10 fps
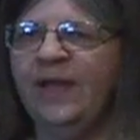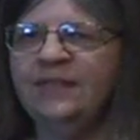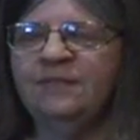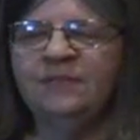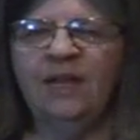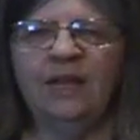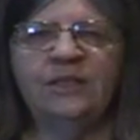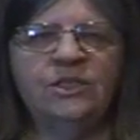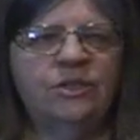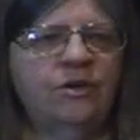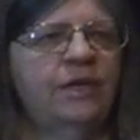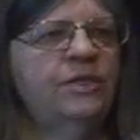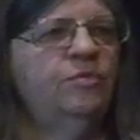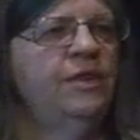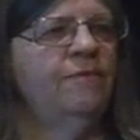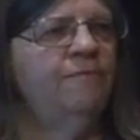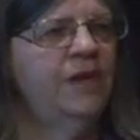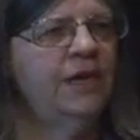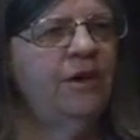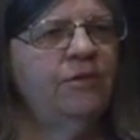ways of telling stories, with a
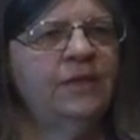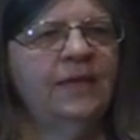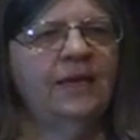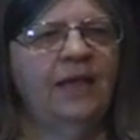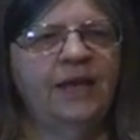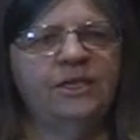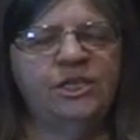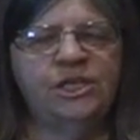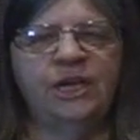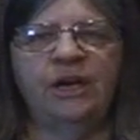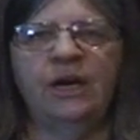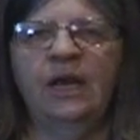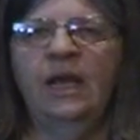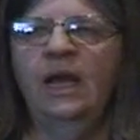video that they'd like to share.